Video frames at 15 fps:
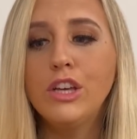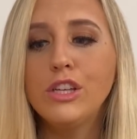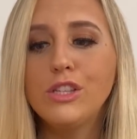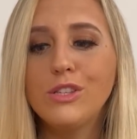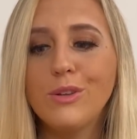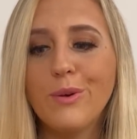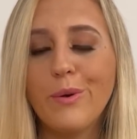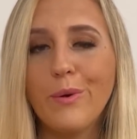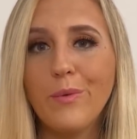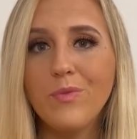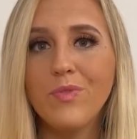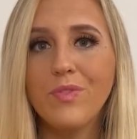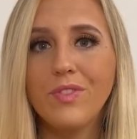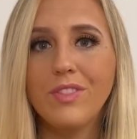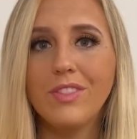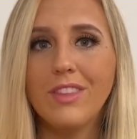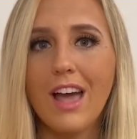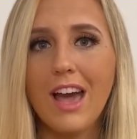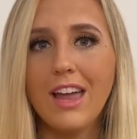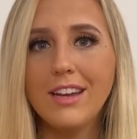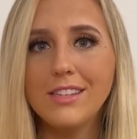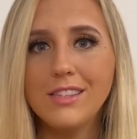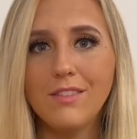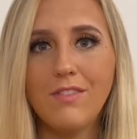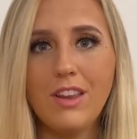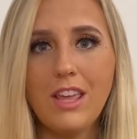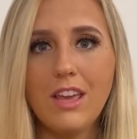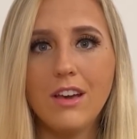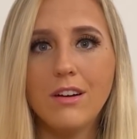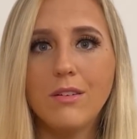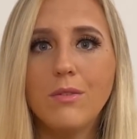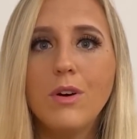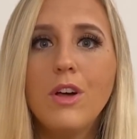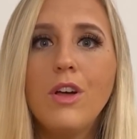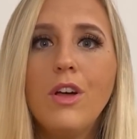So that is the video.